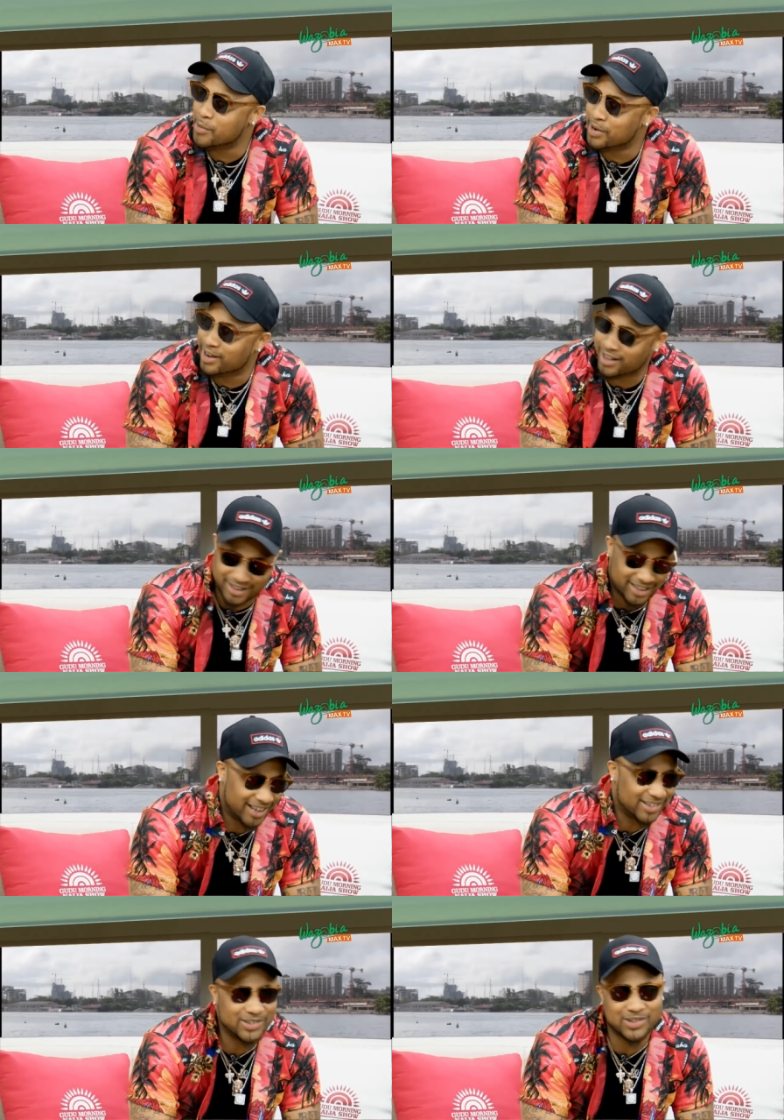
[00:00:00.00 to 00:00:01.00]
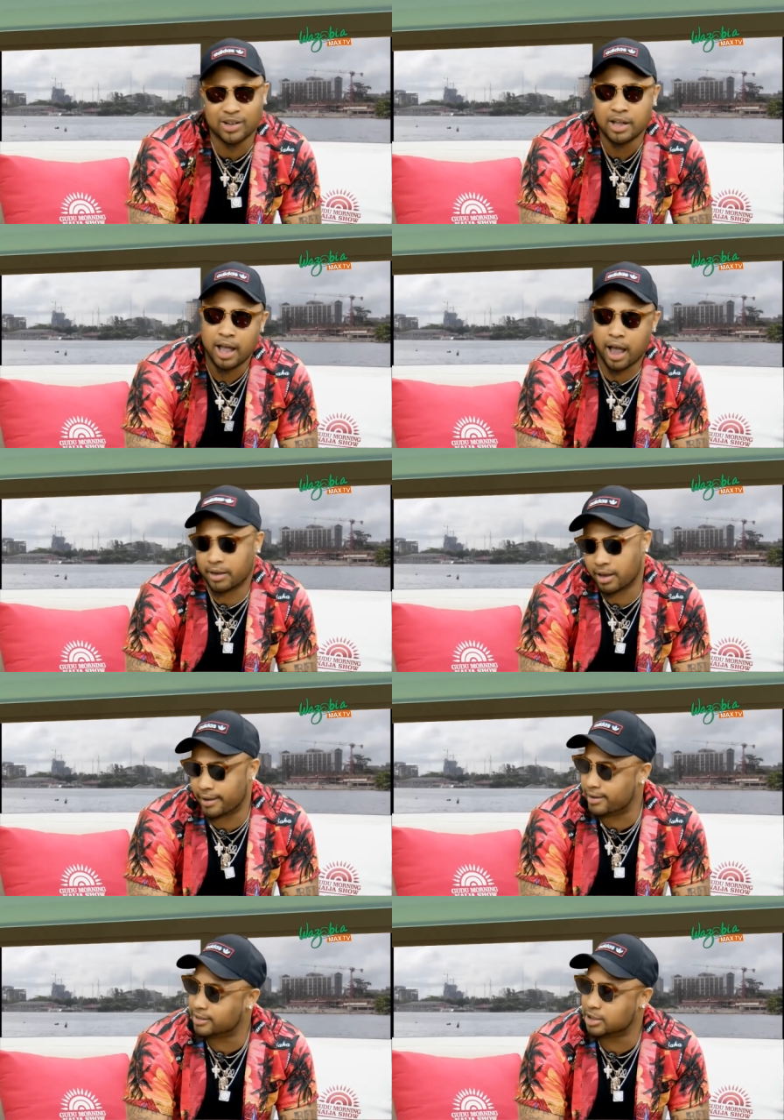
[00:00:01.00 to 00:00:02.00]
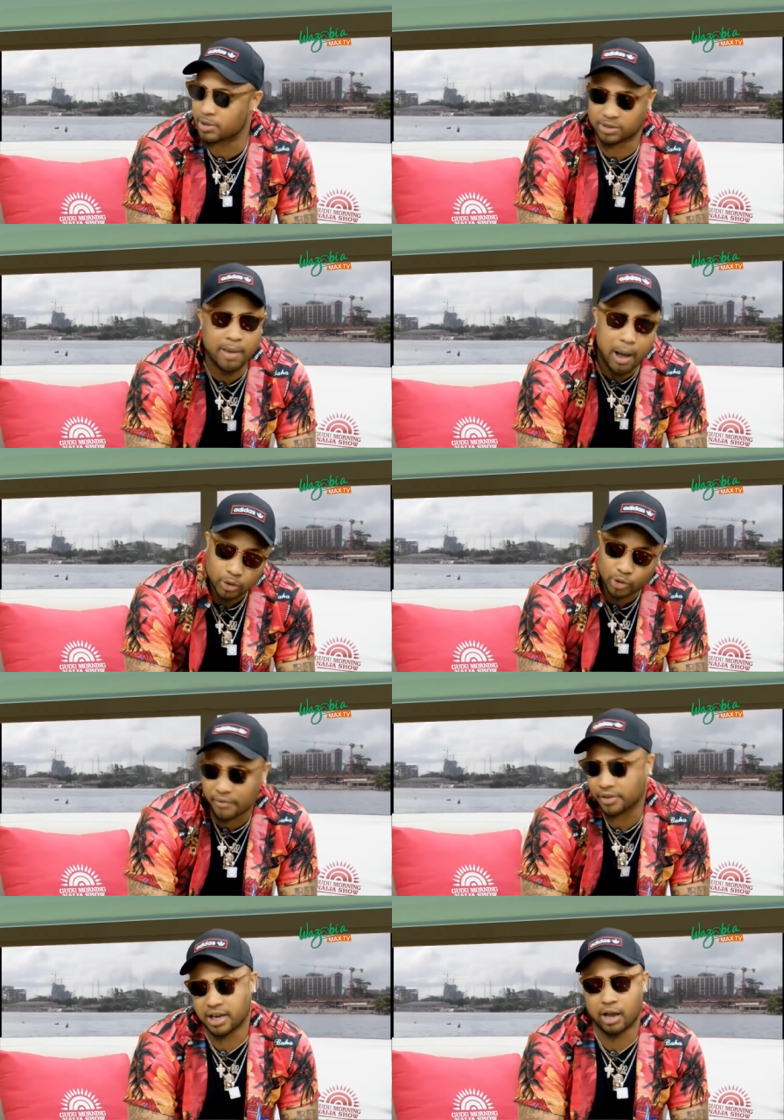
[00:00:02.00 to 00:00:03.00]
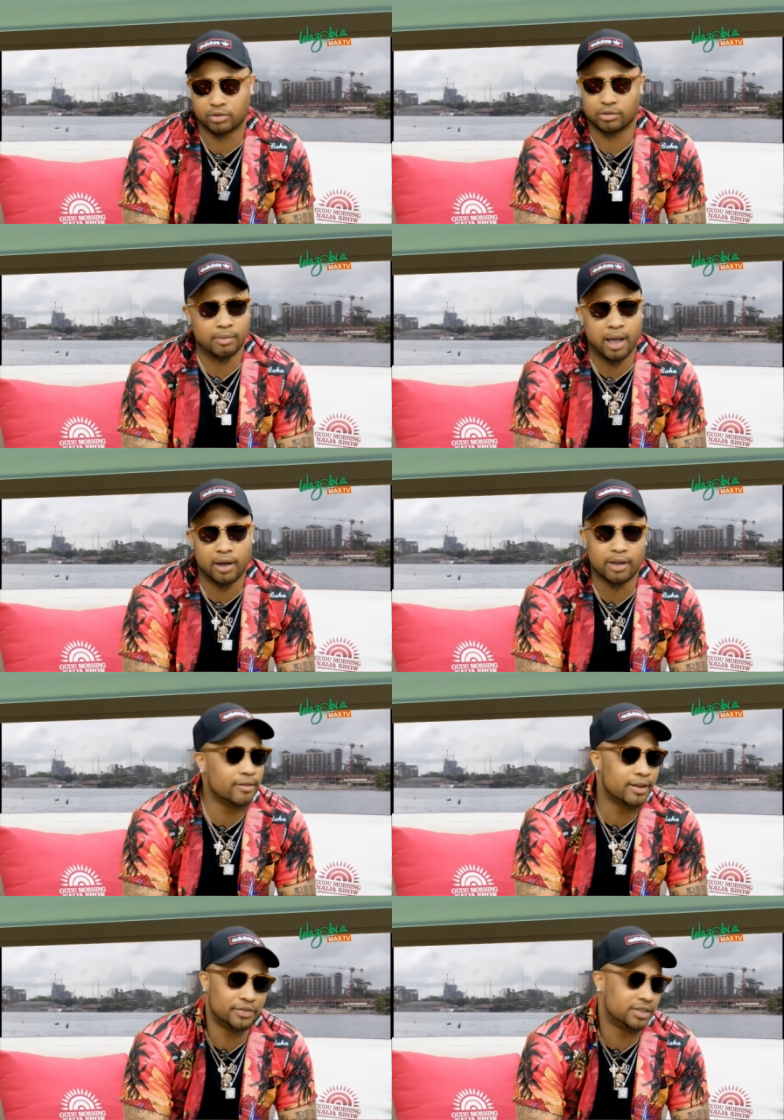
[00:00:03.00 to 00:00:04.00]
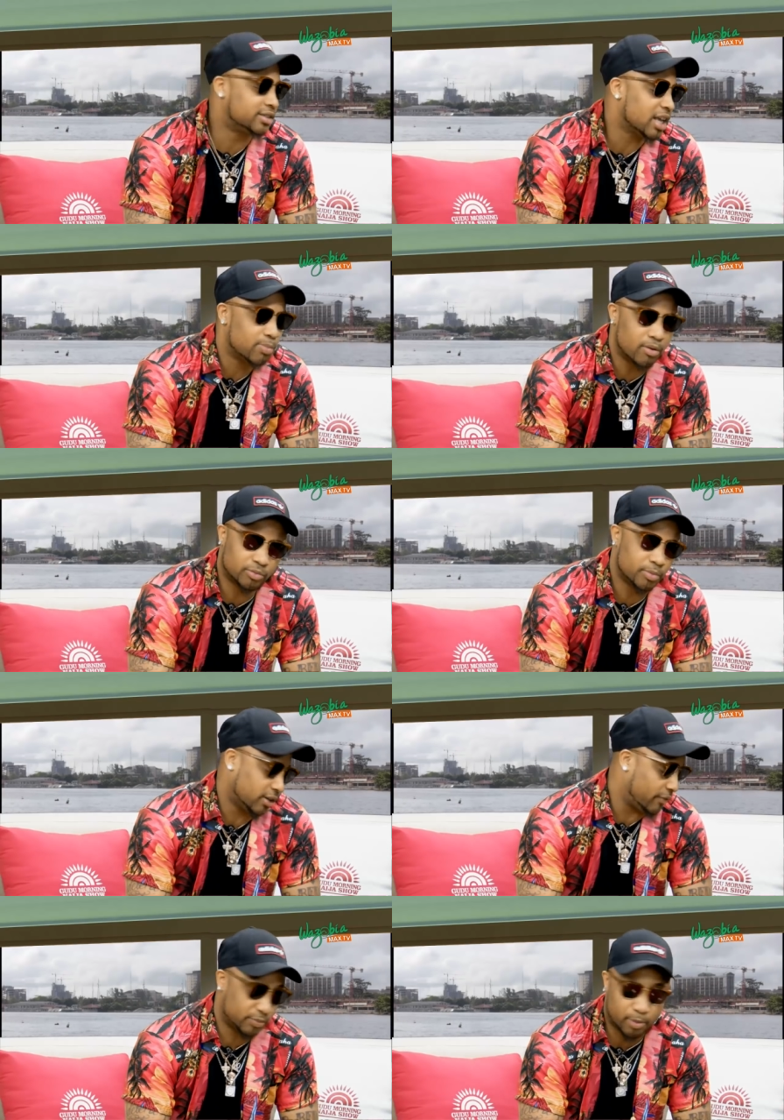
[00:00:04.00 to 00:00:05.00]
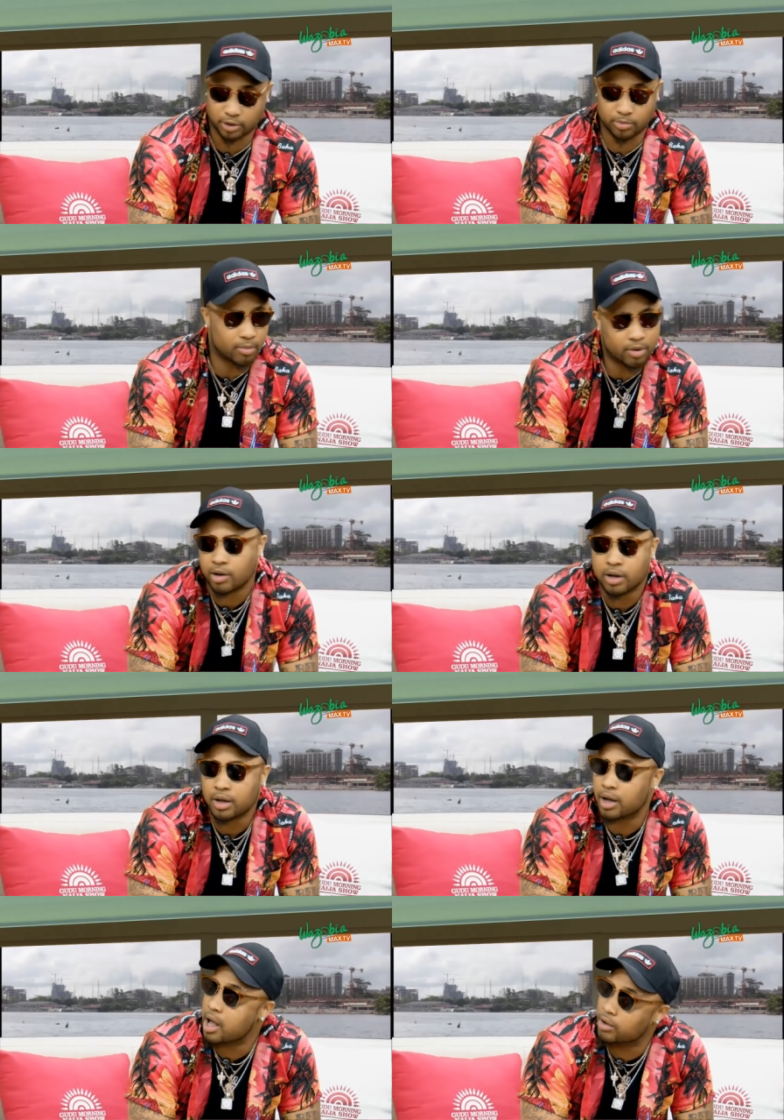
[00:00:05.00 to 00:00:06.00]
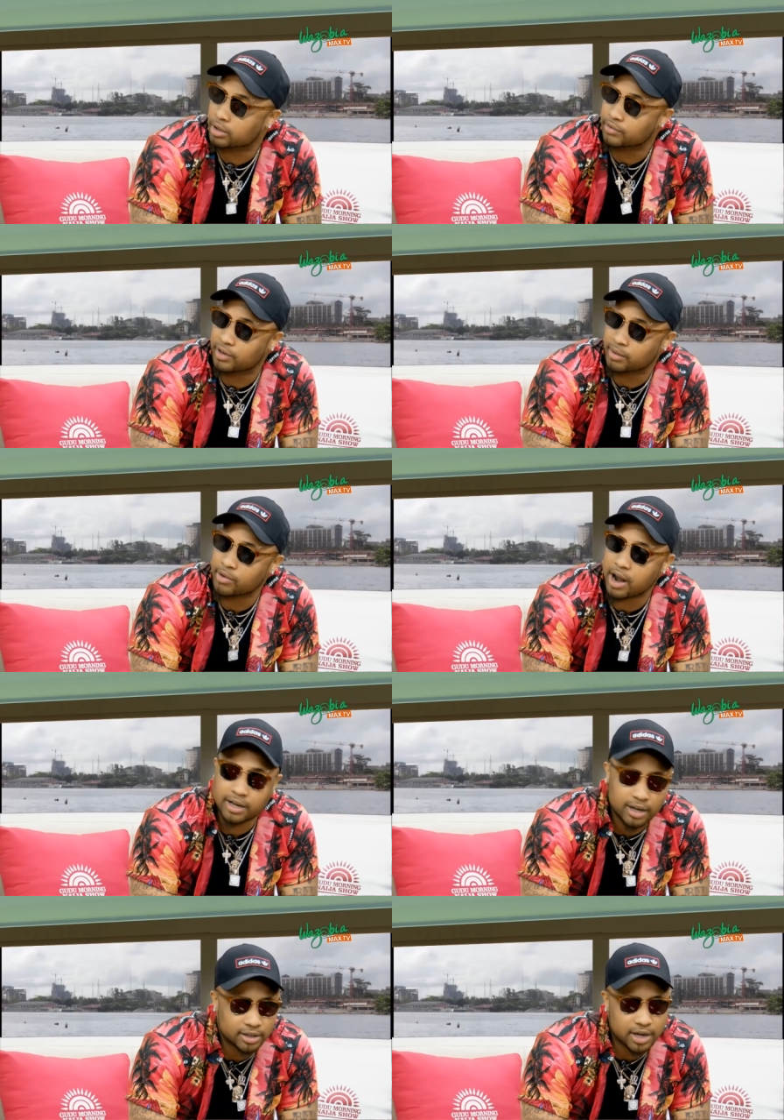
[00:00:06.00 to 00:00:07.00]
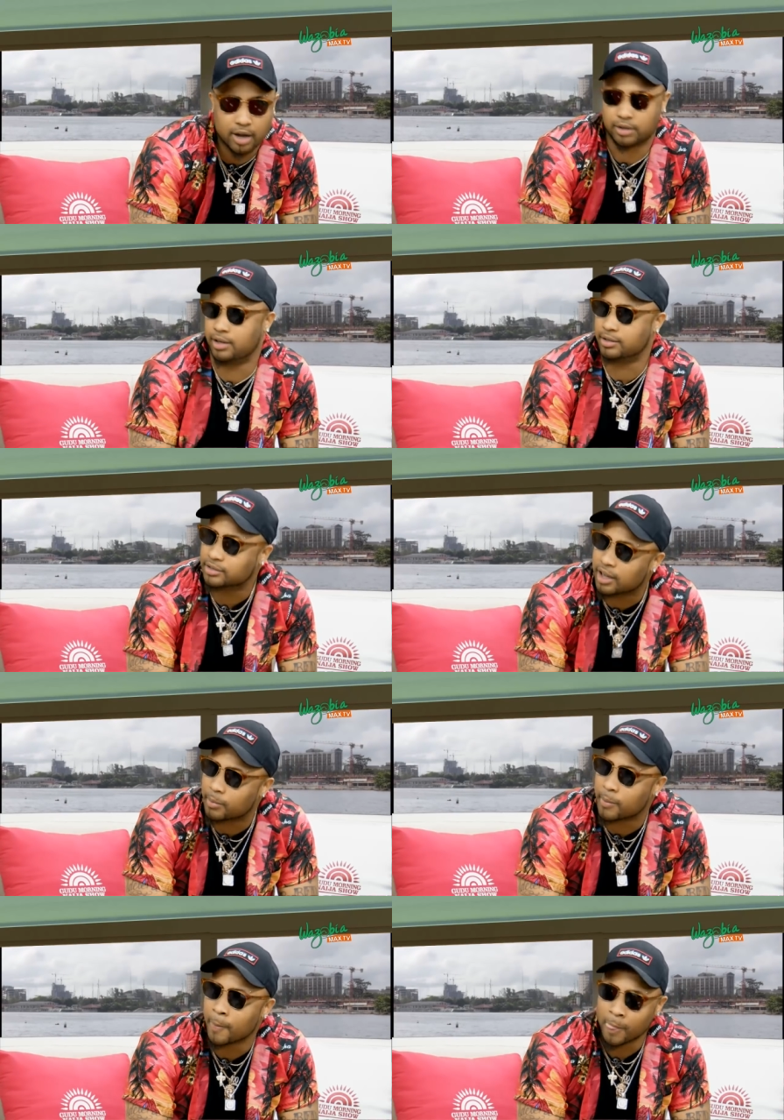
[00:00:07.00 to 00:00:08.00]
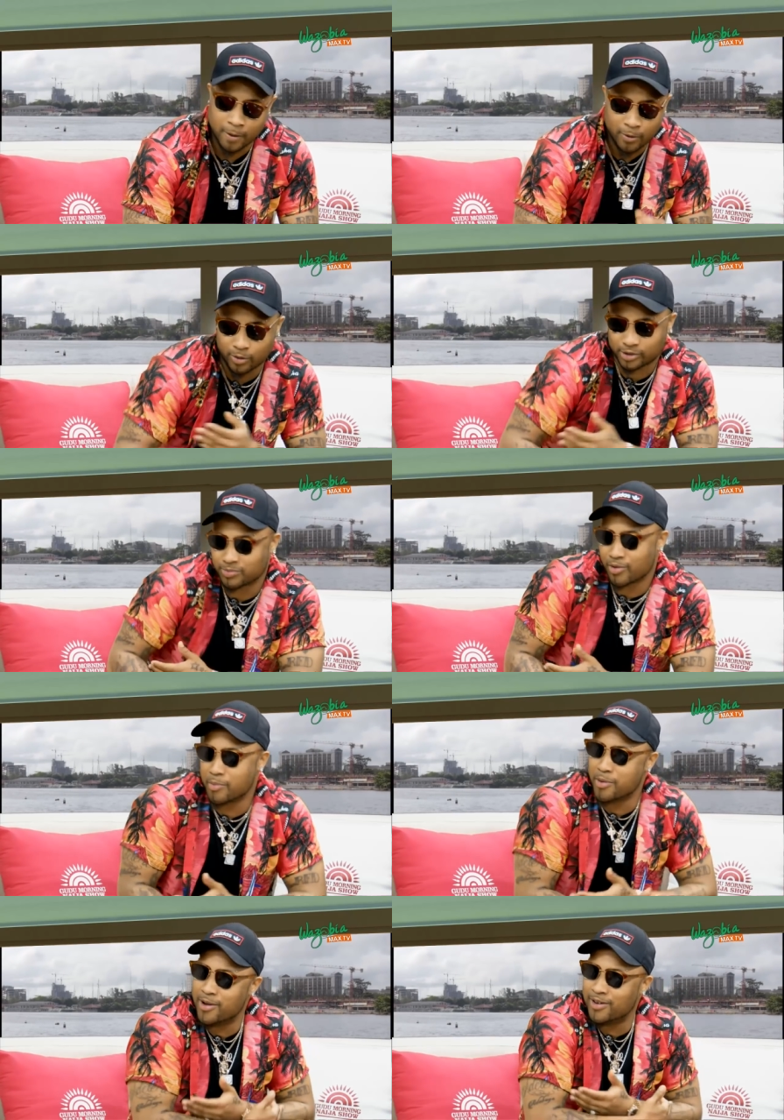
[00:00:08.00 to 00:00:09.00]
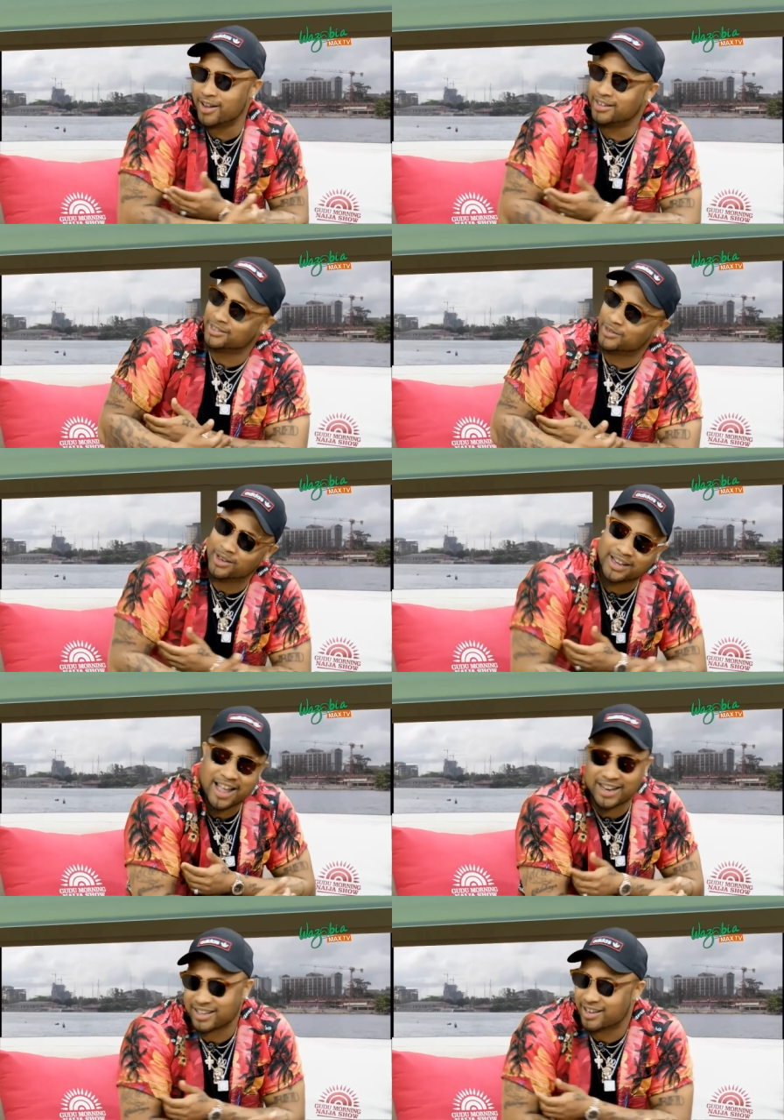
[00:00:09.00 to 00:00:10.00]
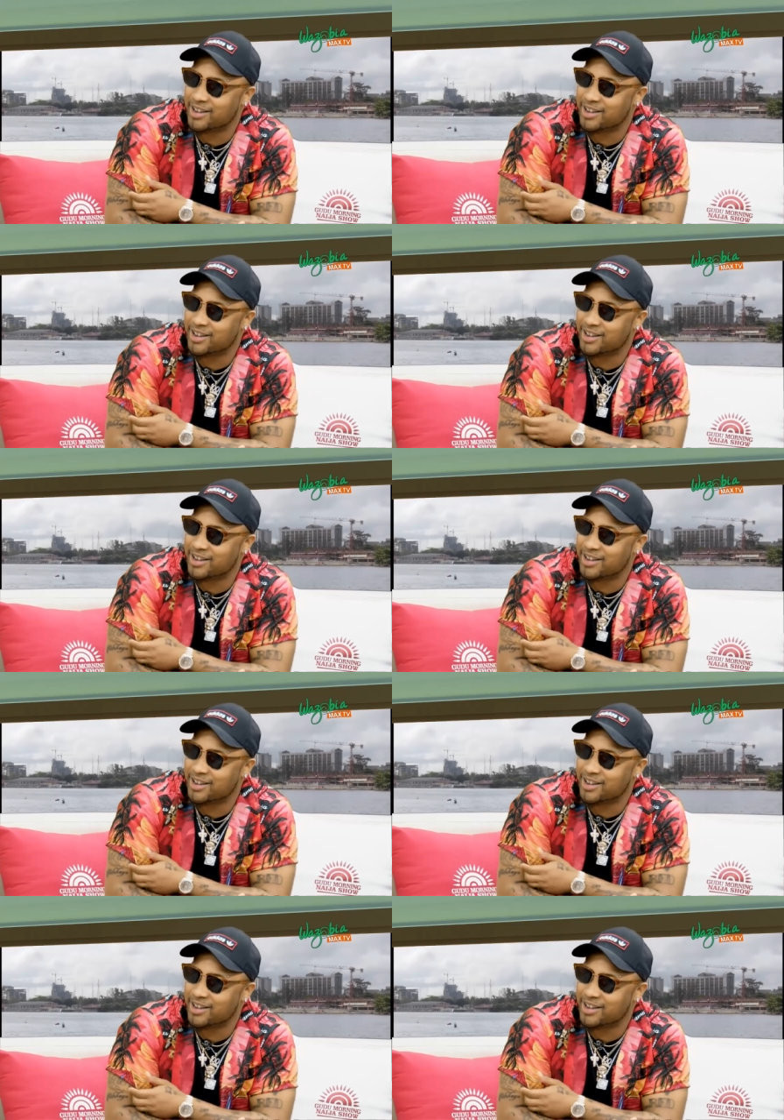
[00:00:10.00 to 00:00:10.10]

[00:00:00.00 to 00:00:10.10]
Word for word: way now. I don't know. I, anything is possible. I want to have a child. Mm. Even if it's this age, if it's possible, Mom, I'll give them. I need a child. Except a small boy like everybody. Daddy,